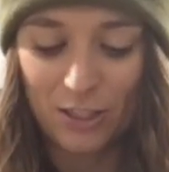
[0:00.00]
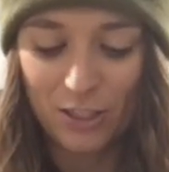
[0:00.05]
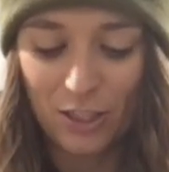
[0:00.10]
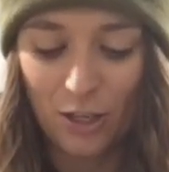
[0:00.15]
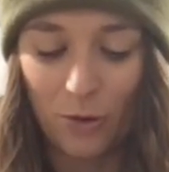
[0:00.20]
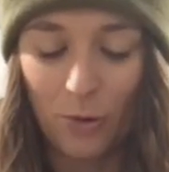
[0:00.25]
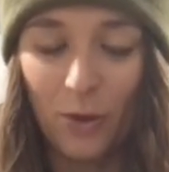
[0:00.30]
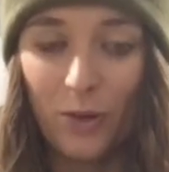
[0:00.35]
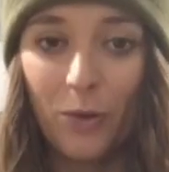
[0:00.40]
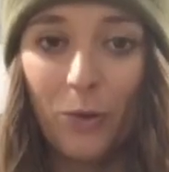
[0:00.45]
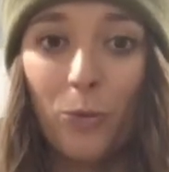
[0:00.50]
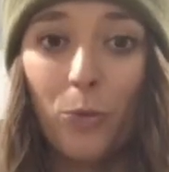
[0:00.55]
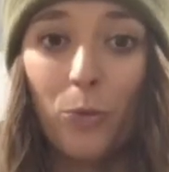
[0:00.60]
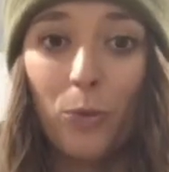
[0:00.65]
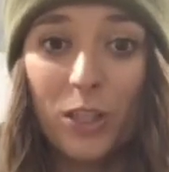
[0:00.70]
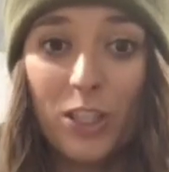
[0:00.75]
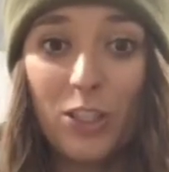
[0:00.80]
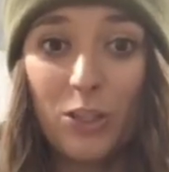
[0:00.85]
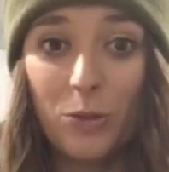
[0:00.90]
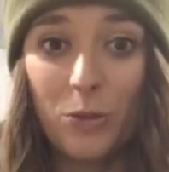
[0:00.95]
So
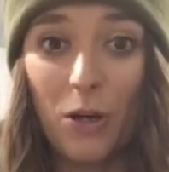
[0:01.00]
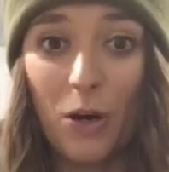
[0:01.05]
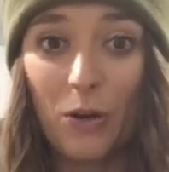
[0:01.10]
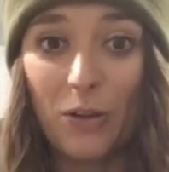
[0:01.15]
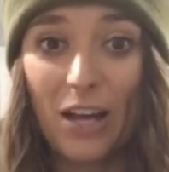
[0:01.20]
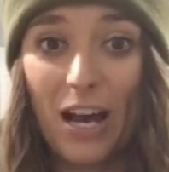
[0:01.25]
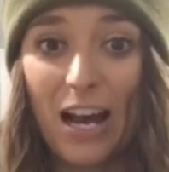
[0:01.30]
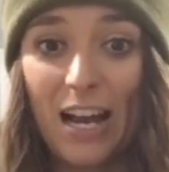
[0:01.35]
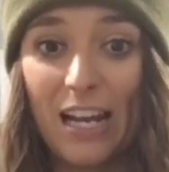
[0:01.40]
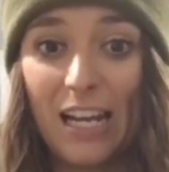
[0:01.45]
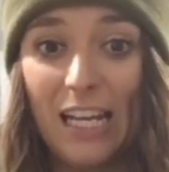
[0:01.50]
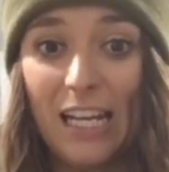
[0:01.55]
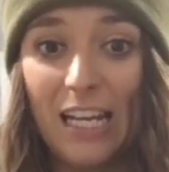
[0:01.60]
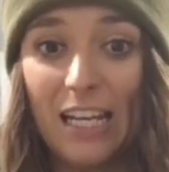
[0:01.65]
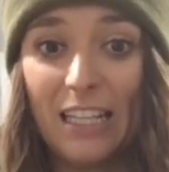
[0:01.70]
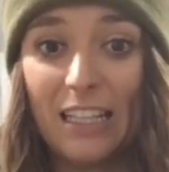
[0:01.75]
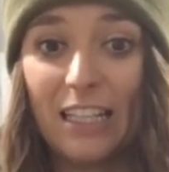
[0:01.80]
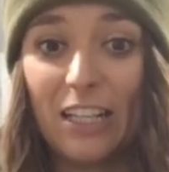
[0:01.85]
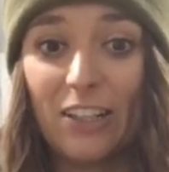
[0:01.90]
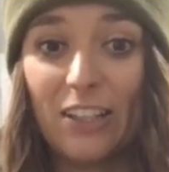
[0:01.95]
we do know that,
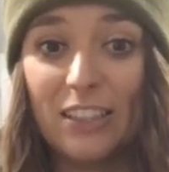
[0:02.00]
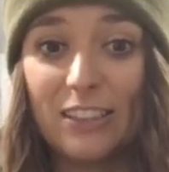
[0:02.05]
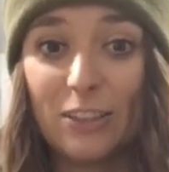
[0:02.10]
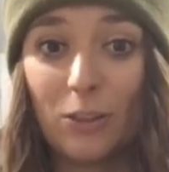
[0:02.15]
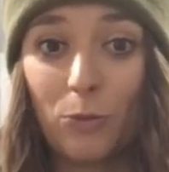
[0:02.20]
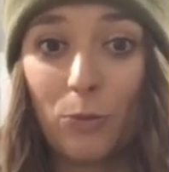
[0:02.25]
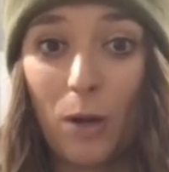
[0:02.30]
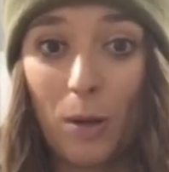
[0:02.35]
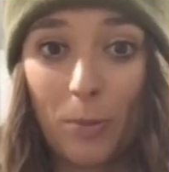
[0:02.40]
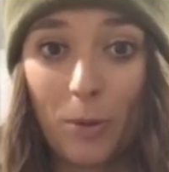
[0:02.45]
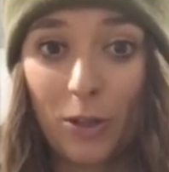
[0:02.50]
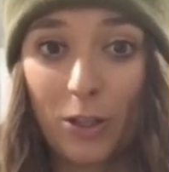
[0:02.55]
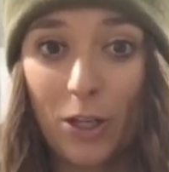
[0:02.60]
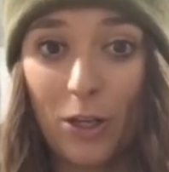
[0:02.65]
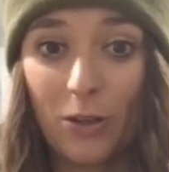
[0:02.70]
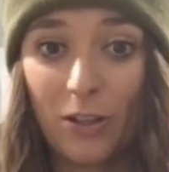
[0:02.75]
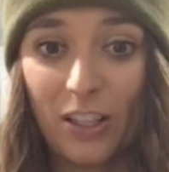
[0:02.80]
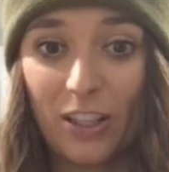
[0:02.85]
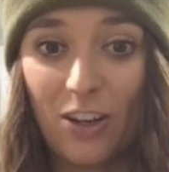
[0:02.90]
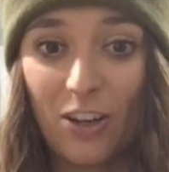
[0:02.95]
and there is a rubber
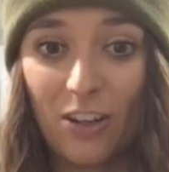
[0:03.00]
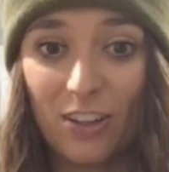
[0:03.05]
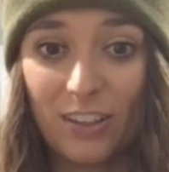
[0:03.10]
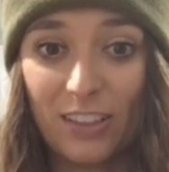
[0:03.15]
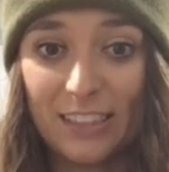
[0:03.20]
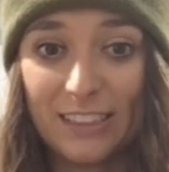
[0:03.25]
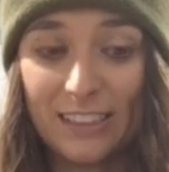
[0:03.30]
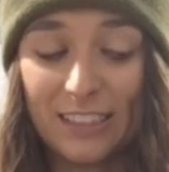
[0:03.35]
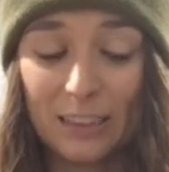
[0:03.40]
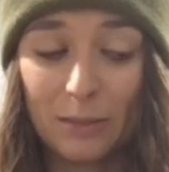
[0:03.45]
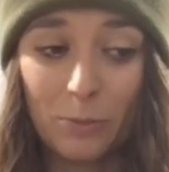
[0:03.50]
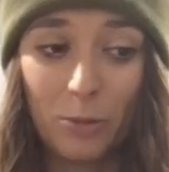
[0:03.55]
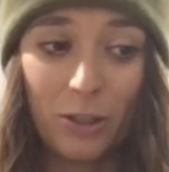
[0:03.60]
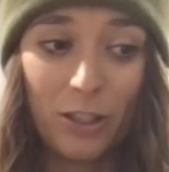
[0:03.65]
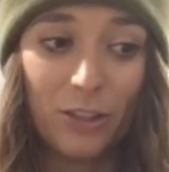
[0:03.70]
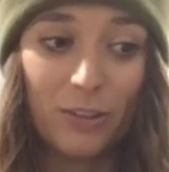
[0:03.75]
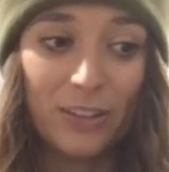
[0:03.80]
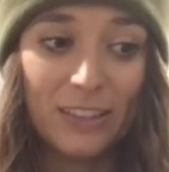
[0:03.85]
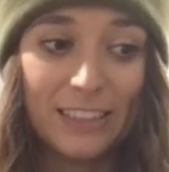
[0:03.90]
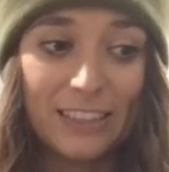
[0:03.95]
coating on the
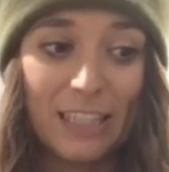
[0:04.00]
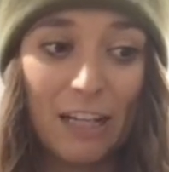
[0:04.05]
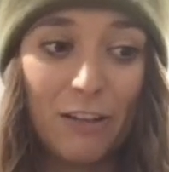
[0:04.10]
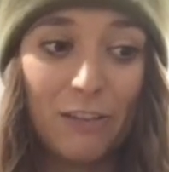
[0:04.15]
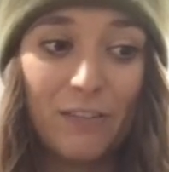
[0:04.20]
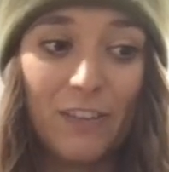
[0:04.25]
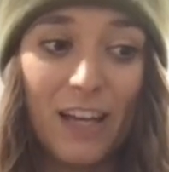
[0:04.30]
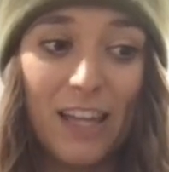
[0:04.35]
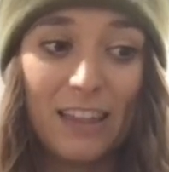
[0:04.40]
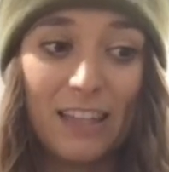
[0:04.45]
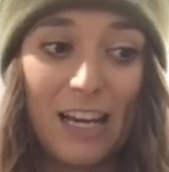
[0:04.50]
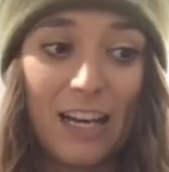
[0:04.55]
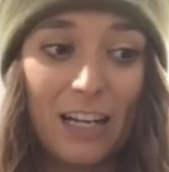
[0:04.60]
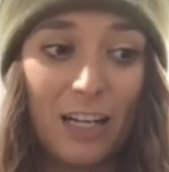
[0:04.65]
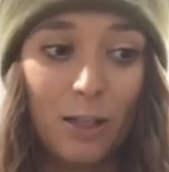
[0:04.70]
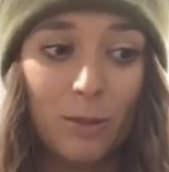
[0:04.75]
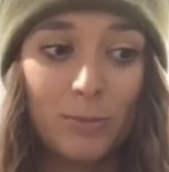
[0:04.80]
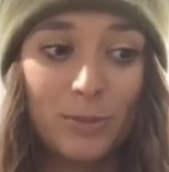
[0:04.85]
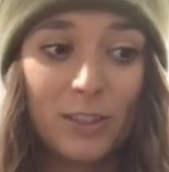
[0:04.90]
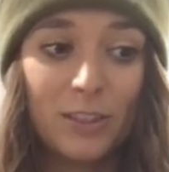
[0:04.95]
6.0 itself, and that
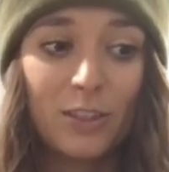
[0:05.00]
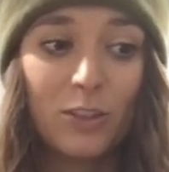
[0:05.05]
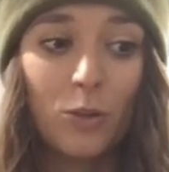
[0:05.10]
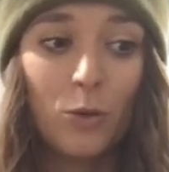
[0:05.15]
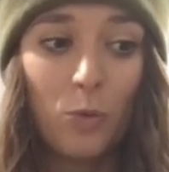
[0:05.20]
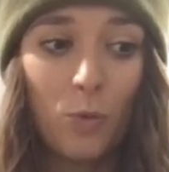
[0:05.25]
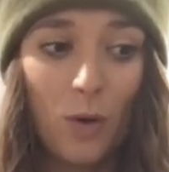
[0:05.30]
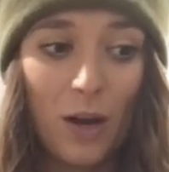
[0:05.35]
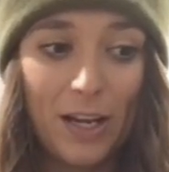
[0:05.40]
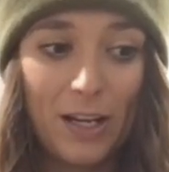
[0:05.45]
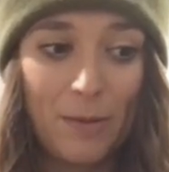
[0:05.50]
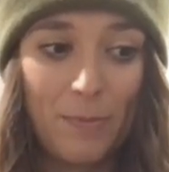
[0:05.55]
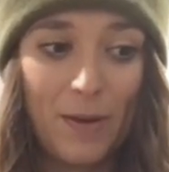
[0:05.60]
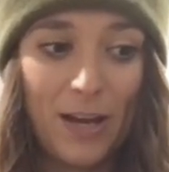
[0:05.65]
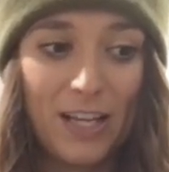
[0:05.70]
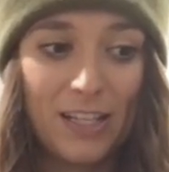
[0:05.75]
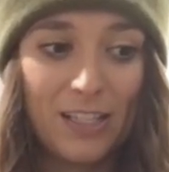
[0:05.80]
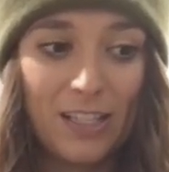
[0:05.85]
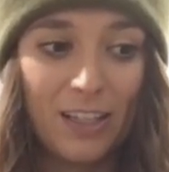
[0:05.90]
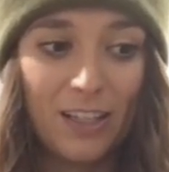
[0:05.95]
helps quite a
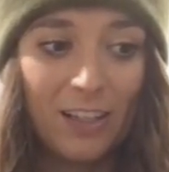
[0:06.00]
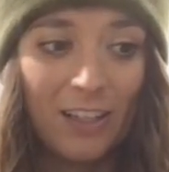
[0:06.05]
bit.